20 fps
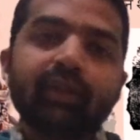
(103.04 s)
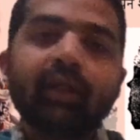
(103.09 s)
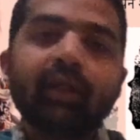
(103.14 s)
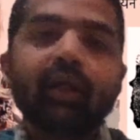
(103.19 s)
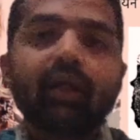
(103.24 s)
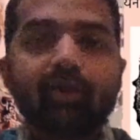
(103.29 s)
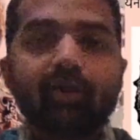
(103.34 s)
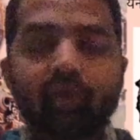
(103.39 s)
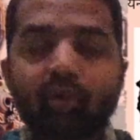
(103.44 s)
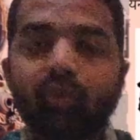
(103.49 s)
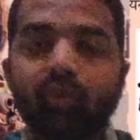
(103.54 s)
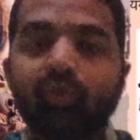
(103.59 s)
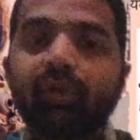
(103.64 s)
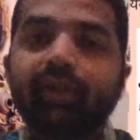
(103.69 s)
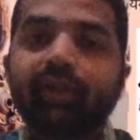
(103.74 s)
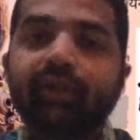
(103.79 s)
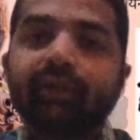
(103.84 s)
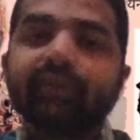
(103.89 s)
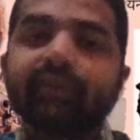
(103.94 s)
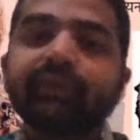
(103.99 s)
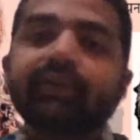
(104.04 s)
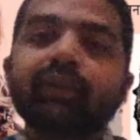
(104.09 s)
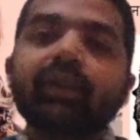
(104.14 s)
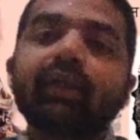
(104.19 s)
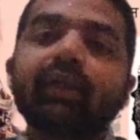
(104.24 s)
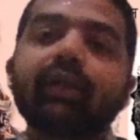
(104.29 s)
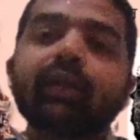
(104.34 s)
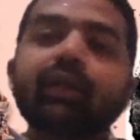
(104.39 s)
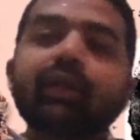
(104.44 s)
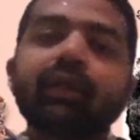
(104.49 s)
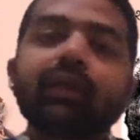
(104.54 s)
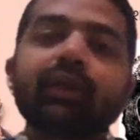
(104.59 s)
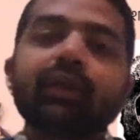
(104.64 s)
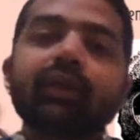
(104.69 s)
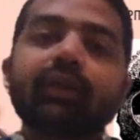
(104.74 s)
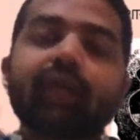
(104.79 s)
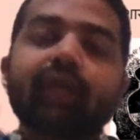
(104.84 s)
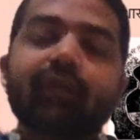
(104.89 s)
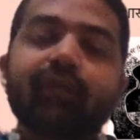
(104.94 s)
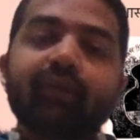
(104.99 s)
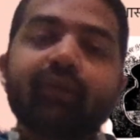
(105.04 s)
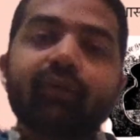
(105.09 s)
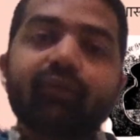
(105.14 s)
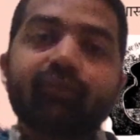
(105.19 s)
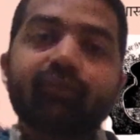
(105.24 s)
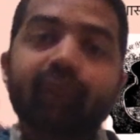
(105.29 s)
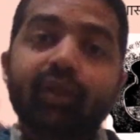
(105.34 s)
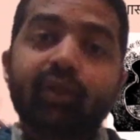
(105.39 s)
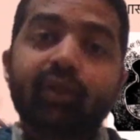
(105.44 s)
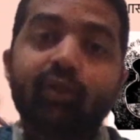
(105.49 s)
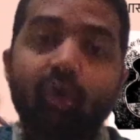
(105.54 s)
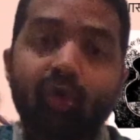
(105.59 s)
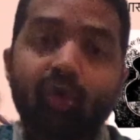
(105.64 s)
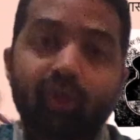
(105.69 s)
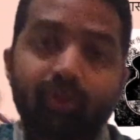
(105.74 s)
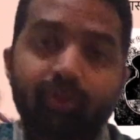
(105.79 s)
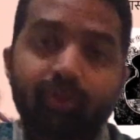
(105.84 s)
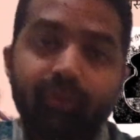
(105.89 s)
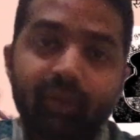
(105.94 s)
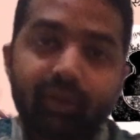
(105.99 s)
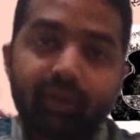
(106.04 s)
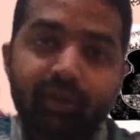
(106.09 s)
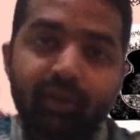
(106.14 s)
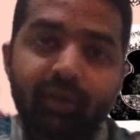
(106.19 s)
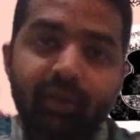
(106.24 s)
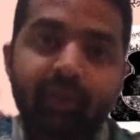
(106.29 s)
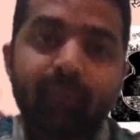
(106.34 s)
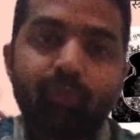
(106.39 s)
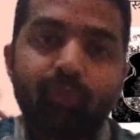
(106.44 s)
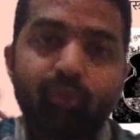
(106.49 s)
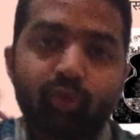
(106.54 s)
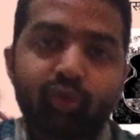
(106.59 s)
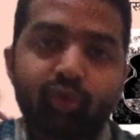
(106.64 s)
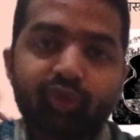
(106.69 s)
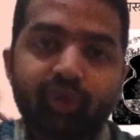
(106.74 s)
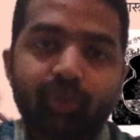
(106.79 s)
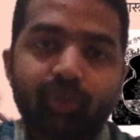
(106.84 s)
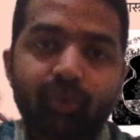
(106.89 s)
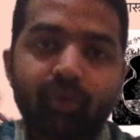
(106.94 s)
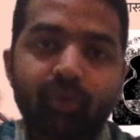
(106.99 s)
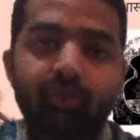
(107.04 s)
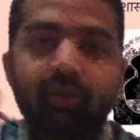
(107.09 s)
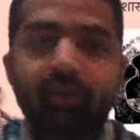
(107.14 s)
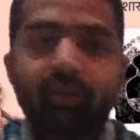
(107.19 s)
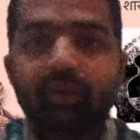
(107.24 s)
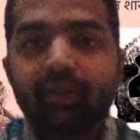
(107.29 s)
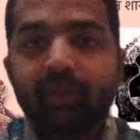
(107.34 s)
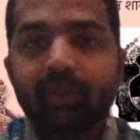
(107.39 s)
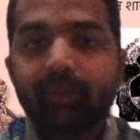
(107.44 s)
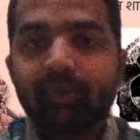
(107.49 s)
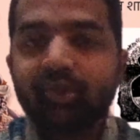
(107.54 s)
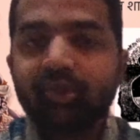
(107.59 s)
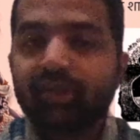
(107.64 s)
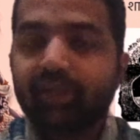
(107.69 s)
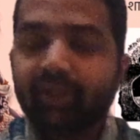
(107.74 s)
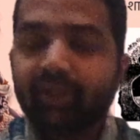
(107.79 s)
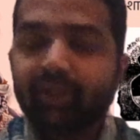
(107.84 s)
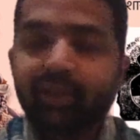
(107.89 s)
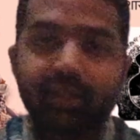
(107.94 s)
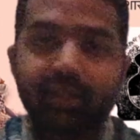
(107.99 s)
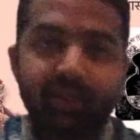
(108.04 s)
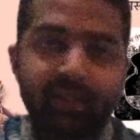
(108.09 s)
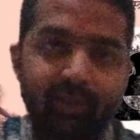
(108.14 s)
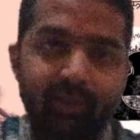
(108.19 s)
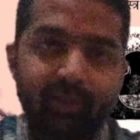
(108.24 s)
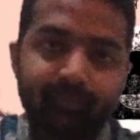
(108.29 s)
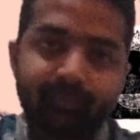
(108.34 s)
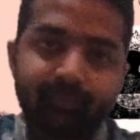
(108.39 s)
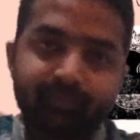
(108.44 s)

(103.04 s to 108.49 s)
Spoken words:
Not only this, there were well documented books about chemistry in India.